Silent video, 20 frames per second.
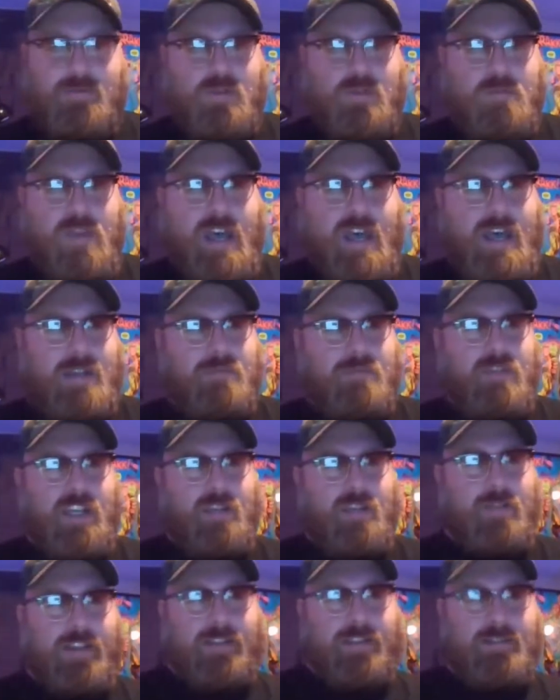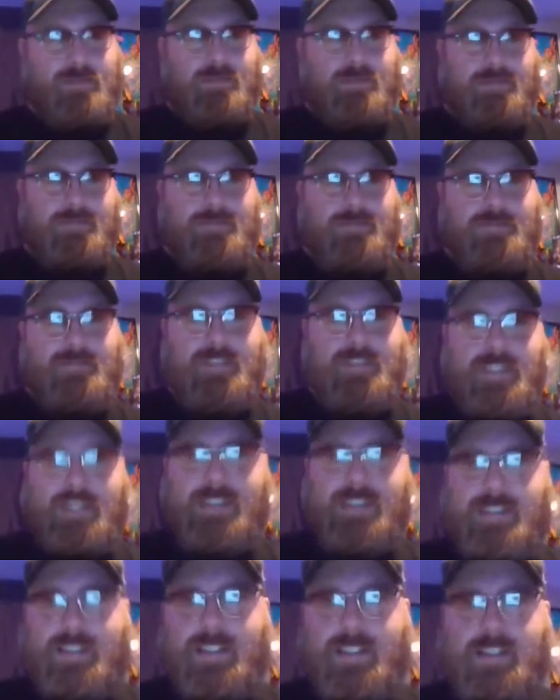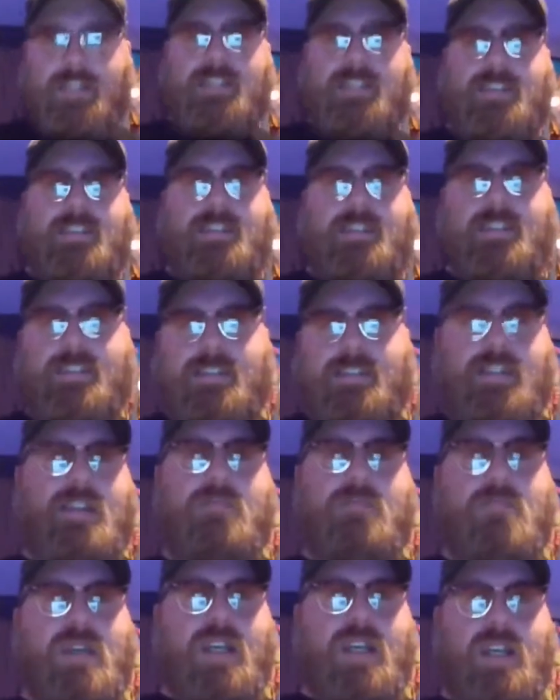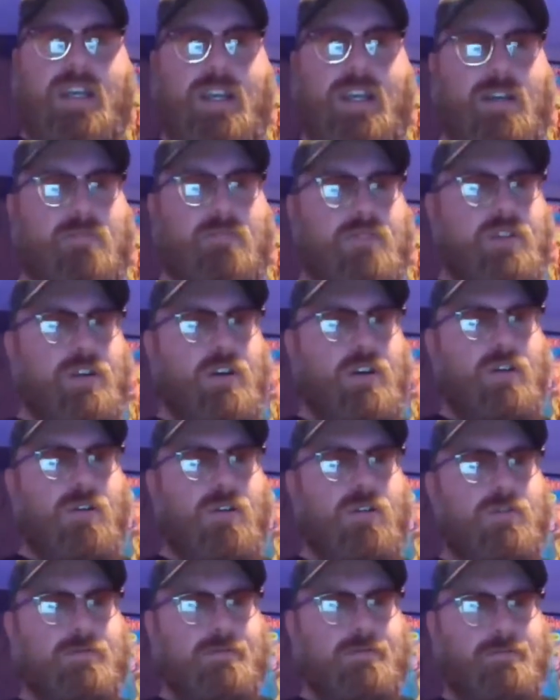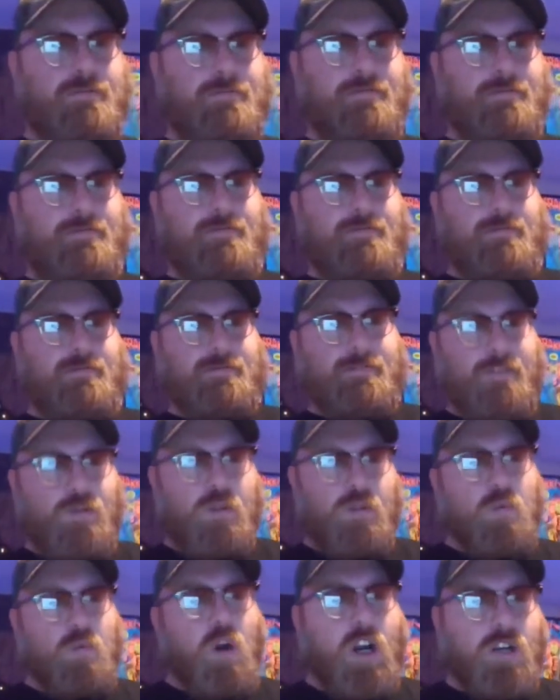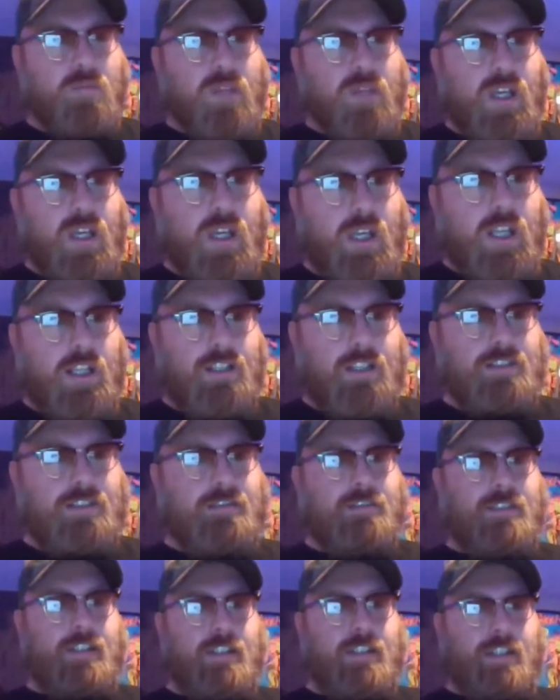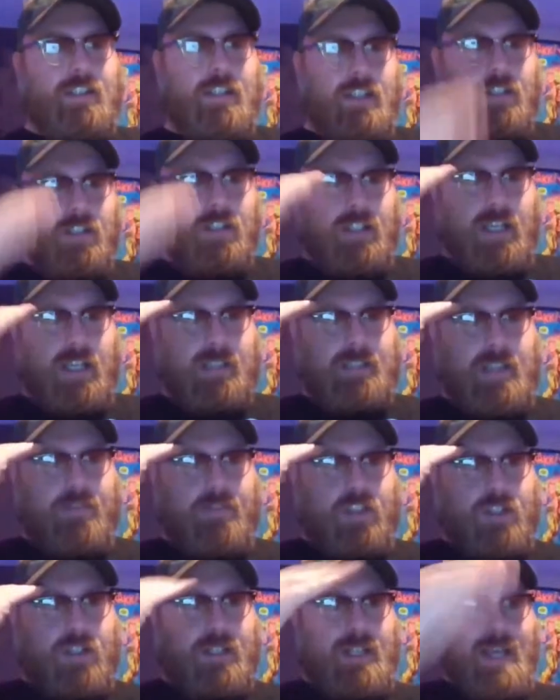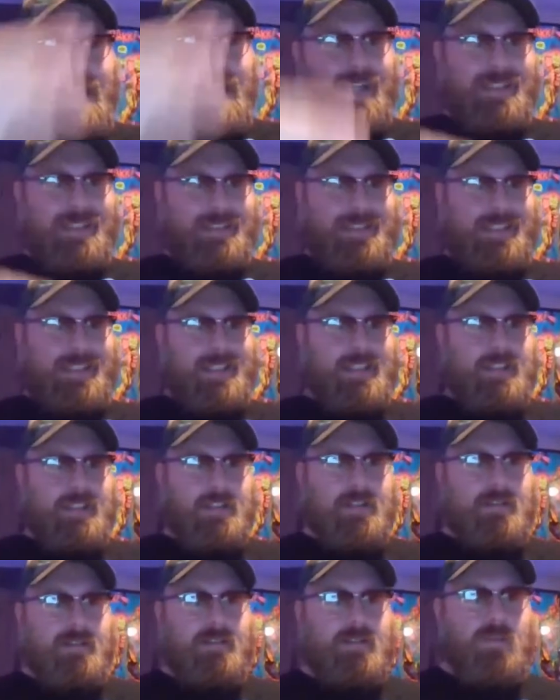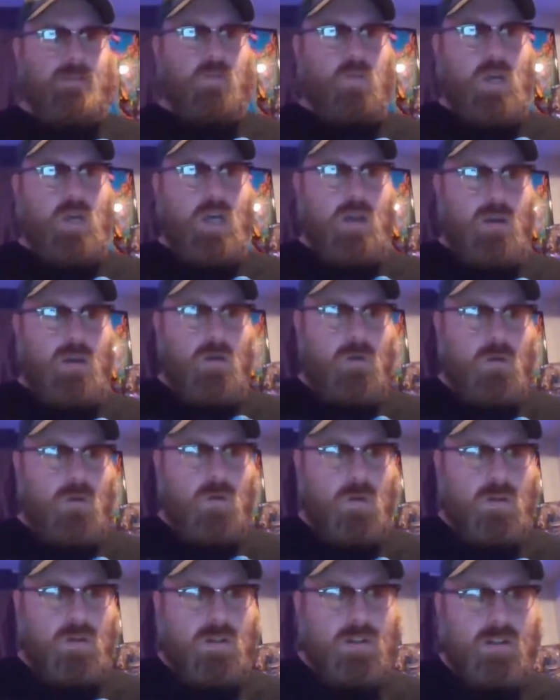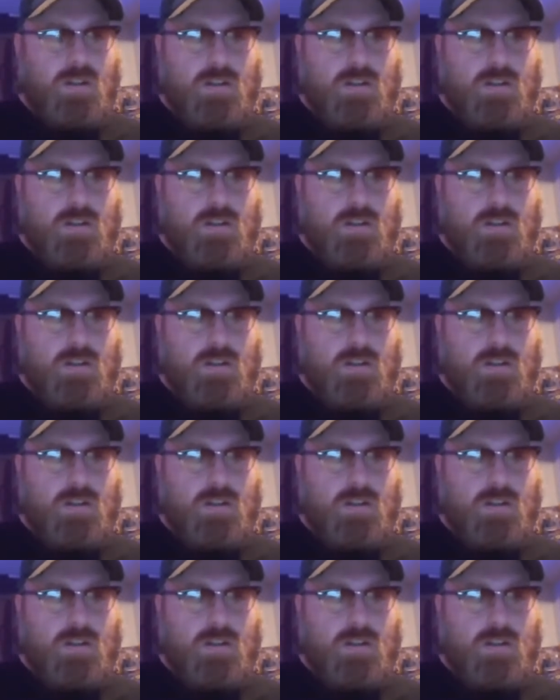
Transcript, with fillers: We're back, baby. This is the Mayhem Show with Mark May. You guys have a good night. Whoa!